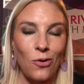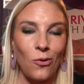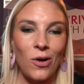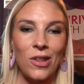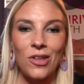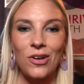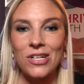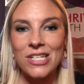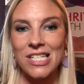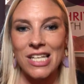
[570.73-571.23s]

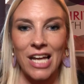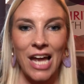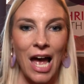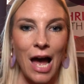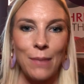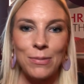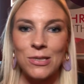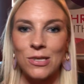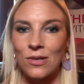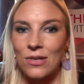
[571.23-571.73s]
whether it's the
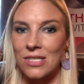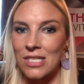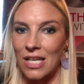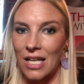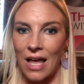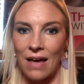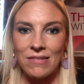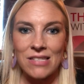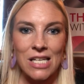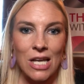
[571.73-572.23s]
capsules, the
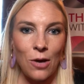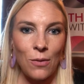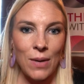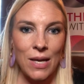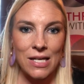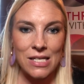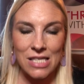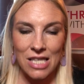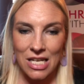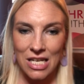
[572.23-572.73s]
lifestyle
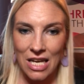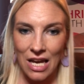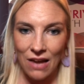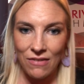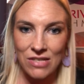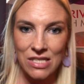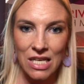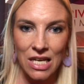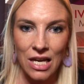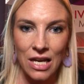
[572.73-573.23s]
mix, the
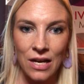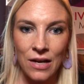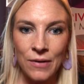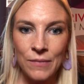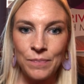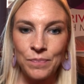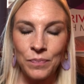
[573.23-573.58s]
DFT.